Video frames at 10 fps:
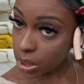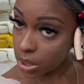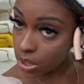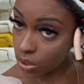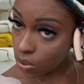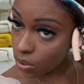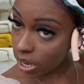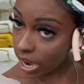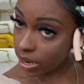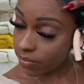you're still
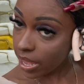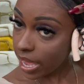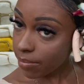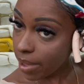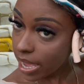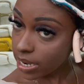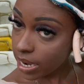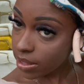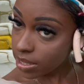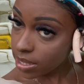kind of like patting
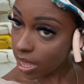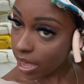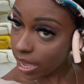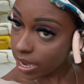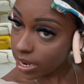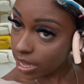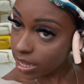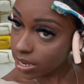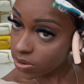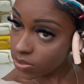down the side and
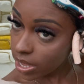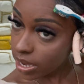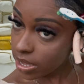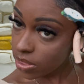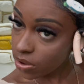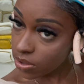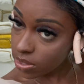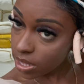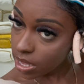then just taking those